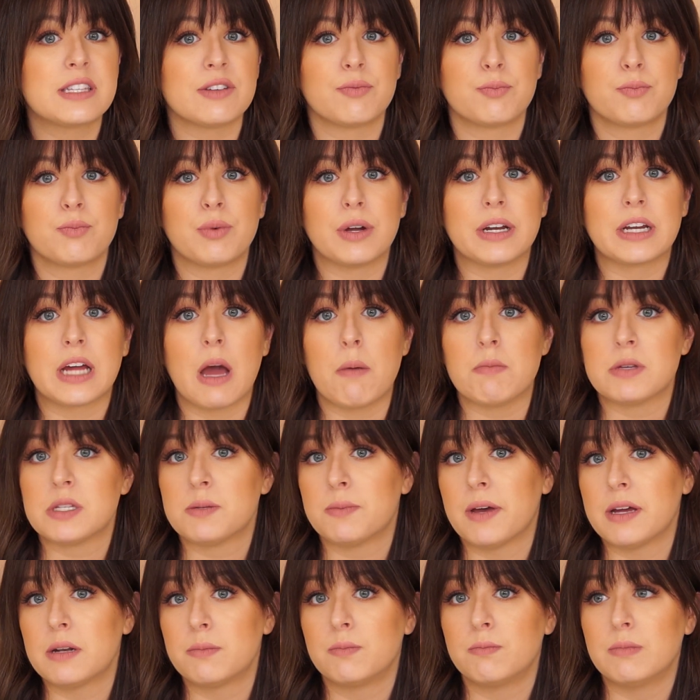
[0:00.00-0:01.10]
If Bryn comes to
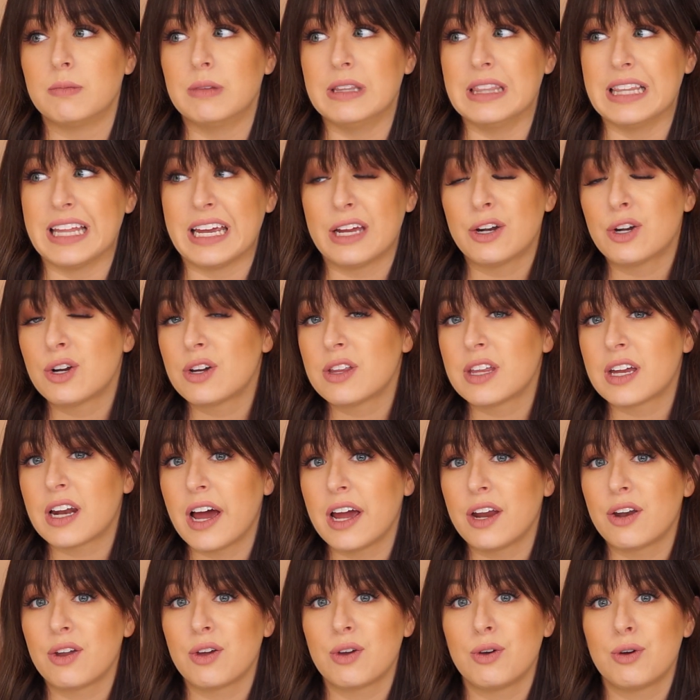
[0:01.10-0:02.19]
bed later than
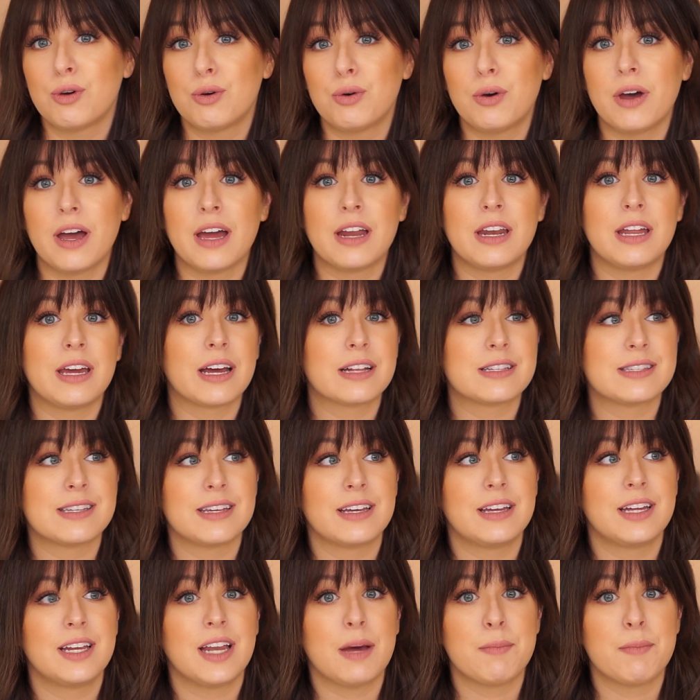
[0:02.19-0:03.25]
I do and he gets in,